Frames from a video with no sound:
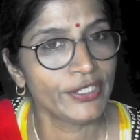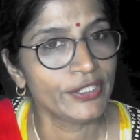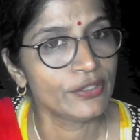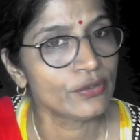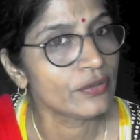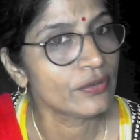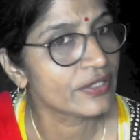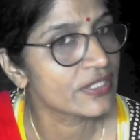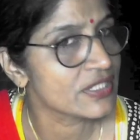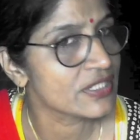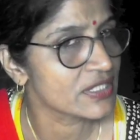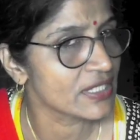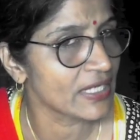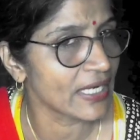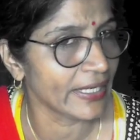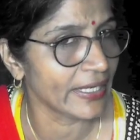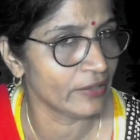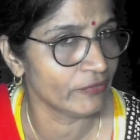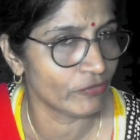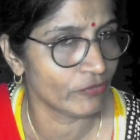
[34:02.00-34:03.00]
to
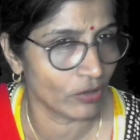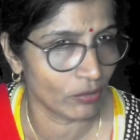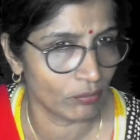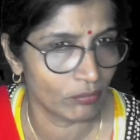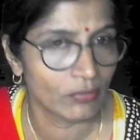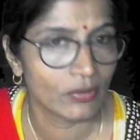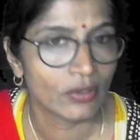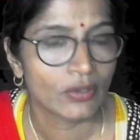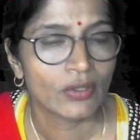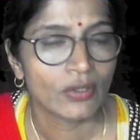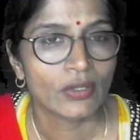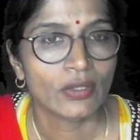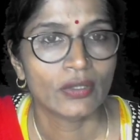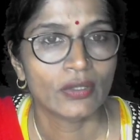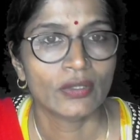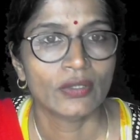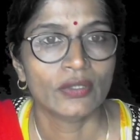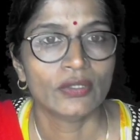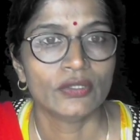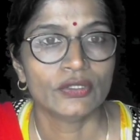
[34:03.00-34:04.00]
crystalline form.
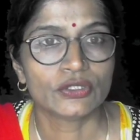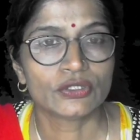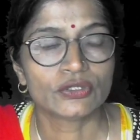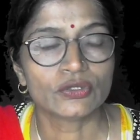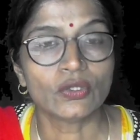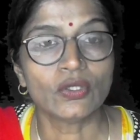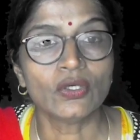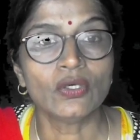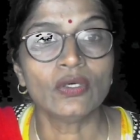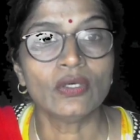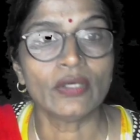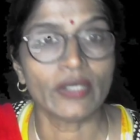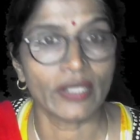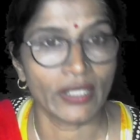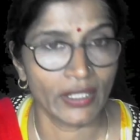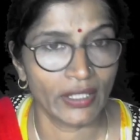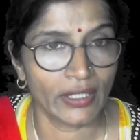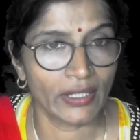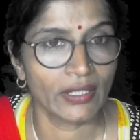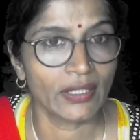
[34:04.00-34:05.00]
So
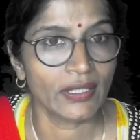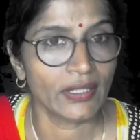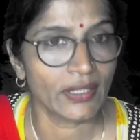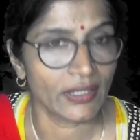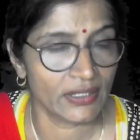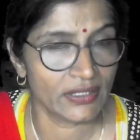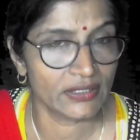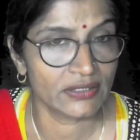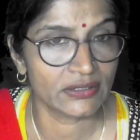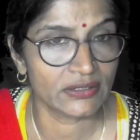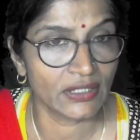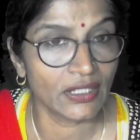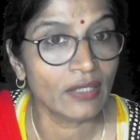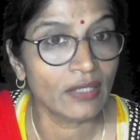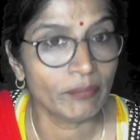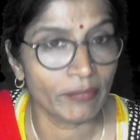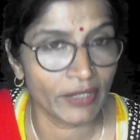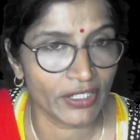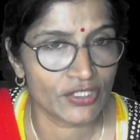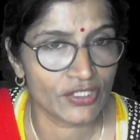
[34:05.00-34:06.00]
air is a
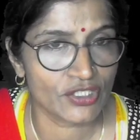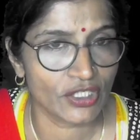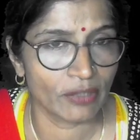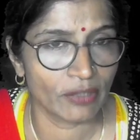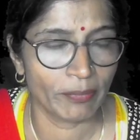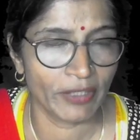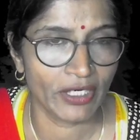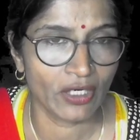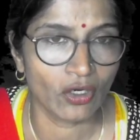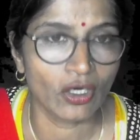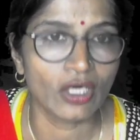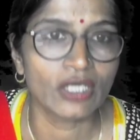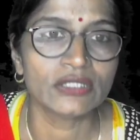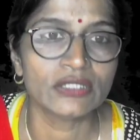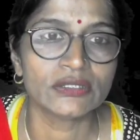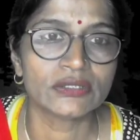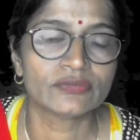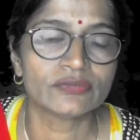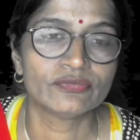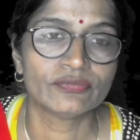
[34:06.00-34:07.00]
mixture because
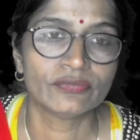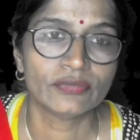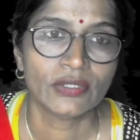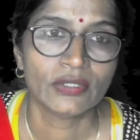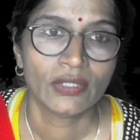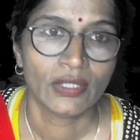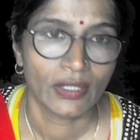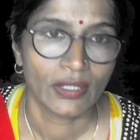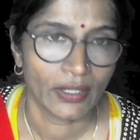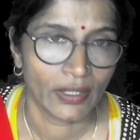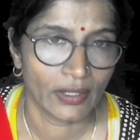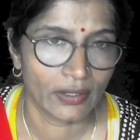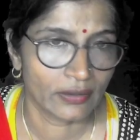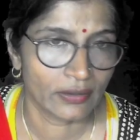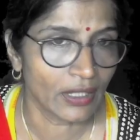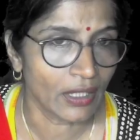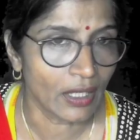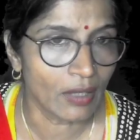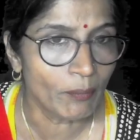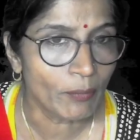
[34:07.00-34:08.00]
the
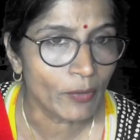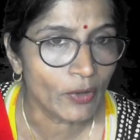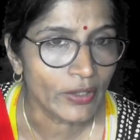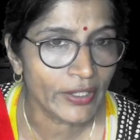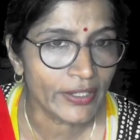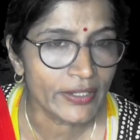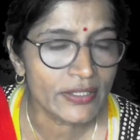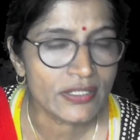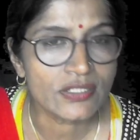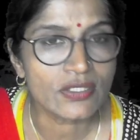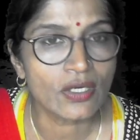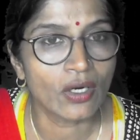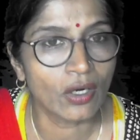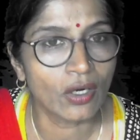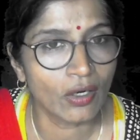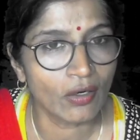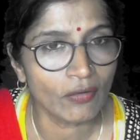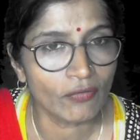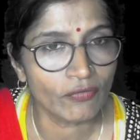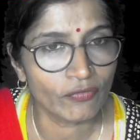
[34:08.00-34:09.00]
components
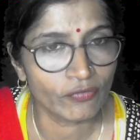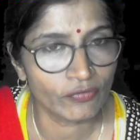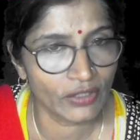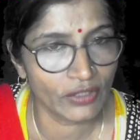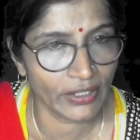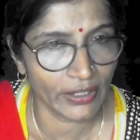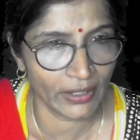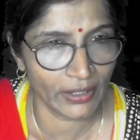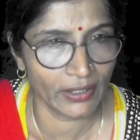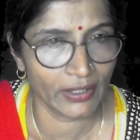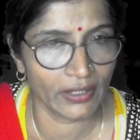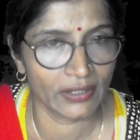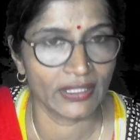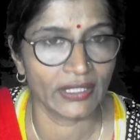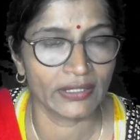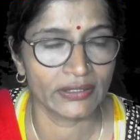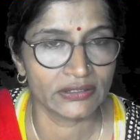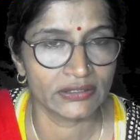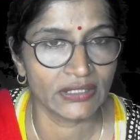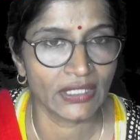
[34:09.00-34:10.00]
of the air, that
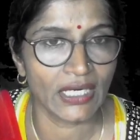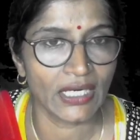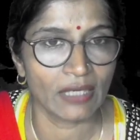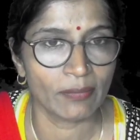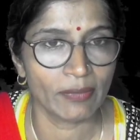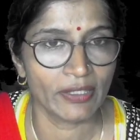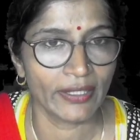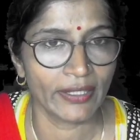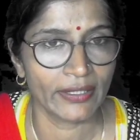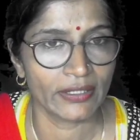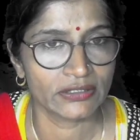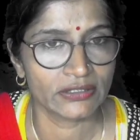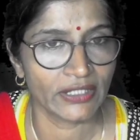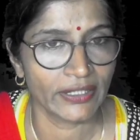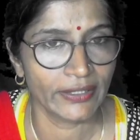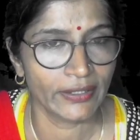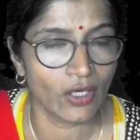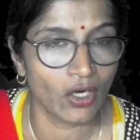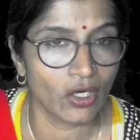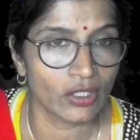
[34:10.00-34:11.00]
is the carbon dioxide,
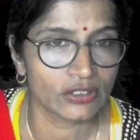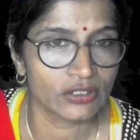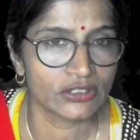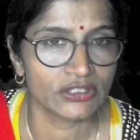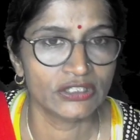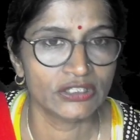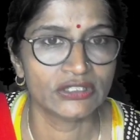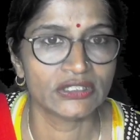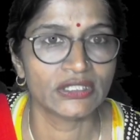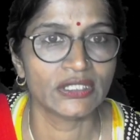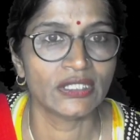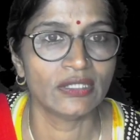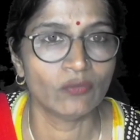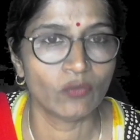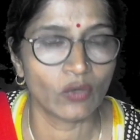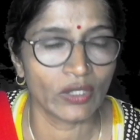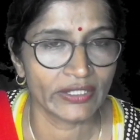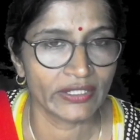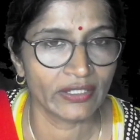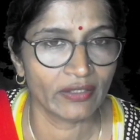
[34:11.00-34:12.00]
oxygen,
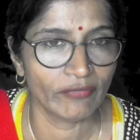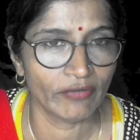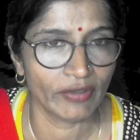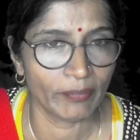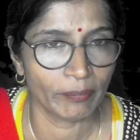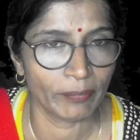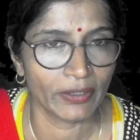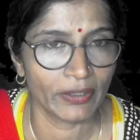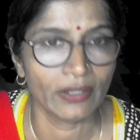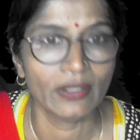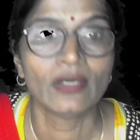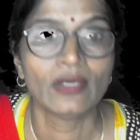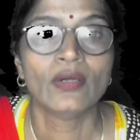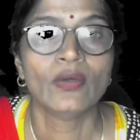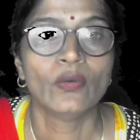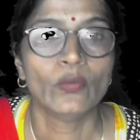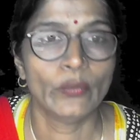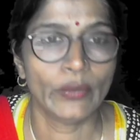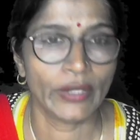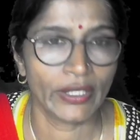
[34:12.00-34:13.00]
water vapor,
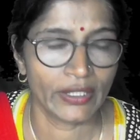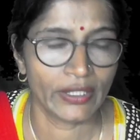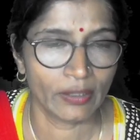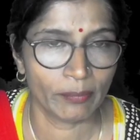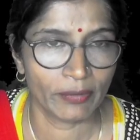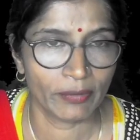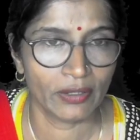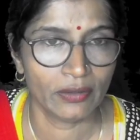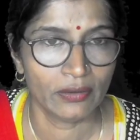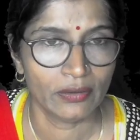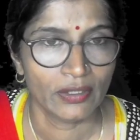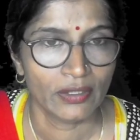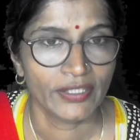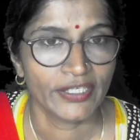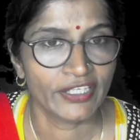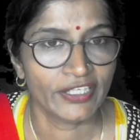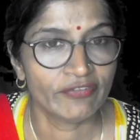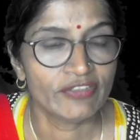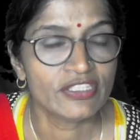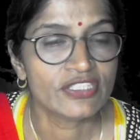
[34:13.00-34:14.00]
variable.
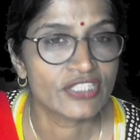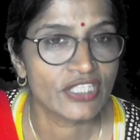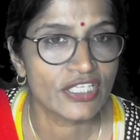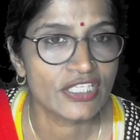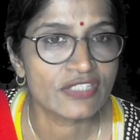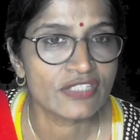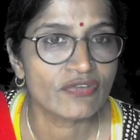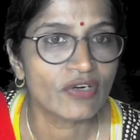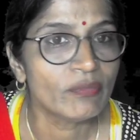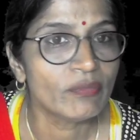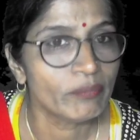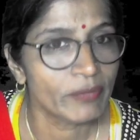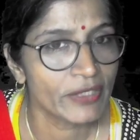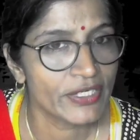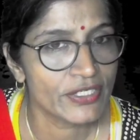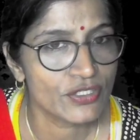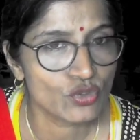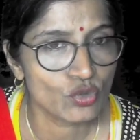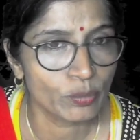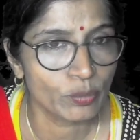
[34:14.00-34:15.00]
It will change from place
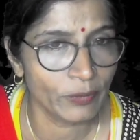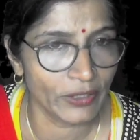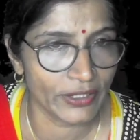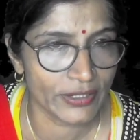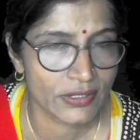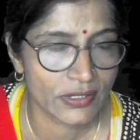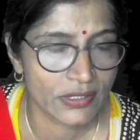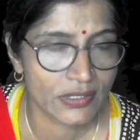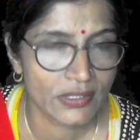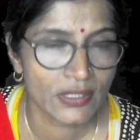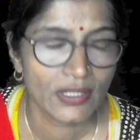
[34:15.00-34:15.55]
to place.